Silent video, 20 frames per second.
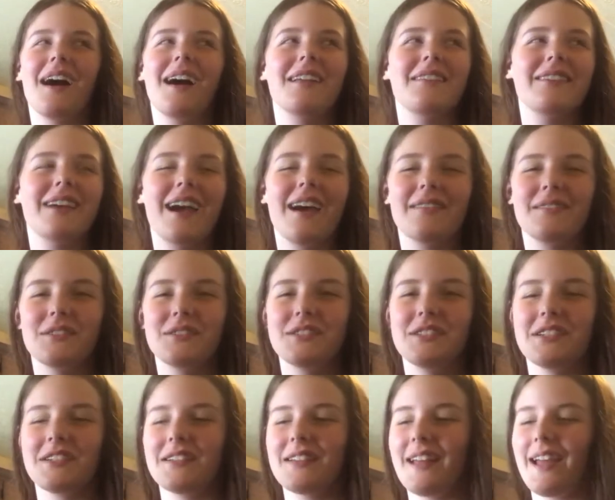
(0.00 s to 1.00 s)
out of it after
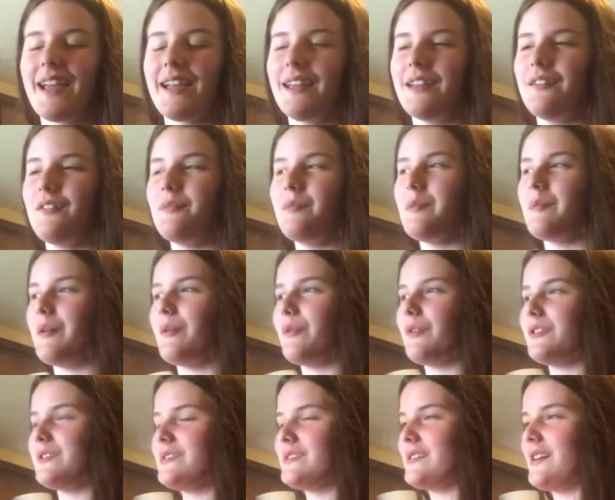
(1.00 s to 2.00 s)
cheer. Like I can't even put my
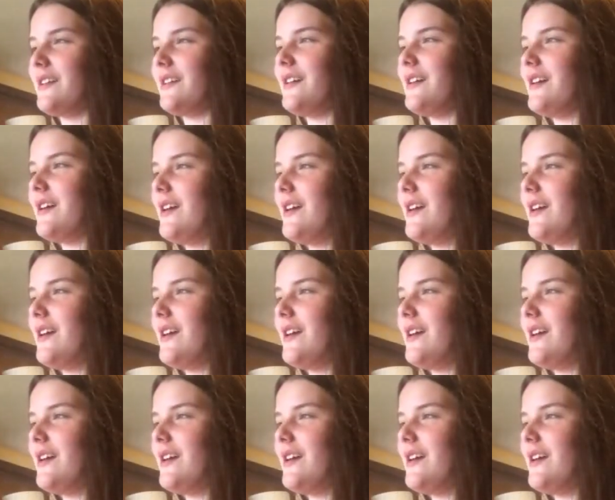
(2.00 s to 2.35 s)
words together.